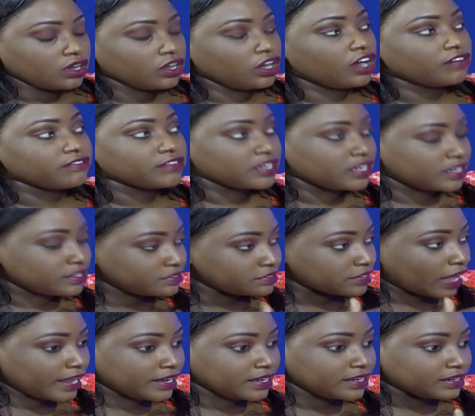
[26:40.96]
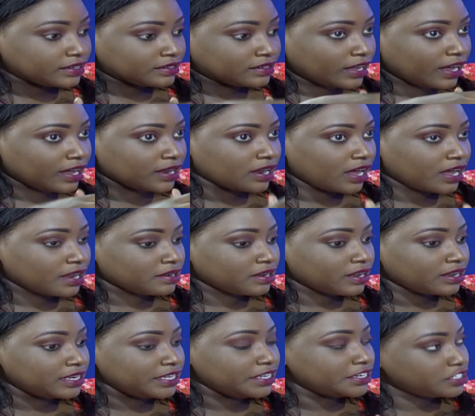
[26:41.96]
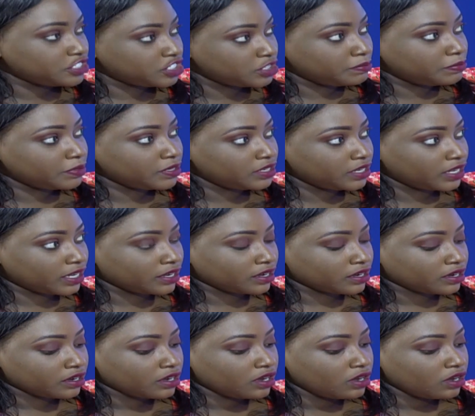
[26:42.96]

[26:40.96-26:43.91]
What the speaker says: governance and leadership building,